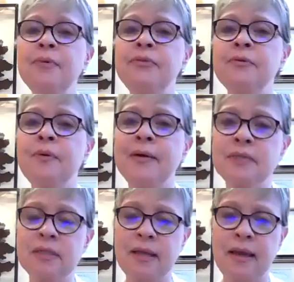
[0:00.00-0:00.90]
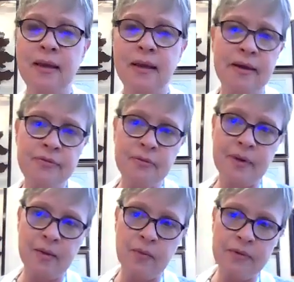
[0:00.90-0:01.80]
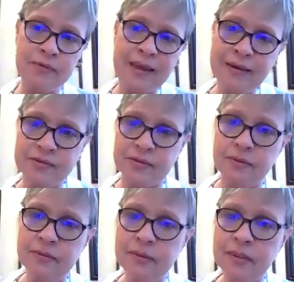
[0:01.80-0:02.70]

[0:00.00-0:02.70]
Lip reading: we threw out today, I threw out, was cancer.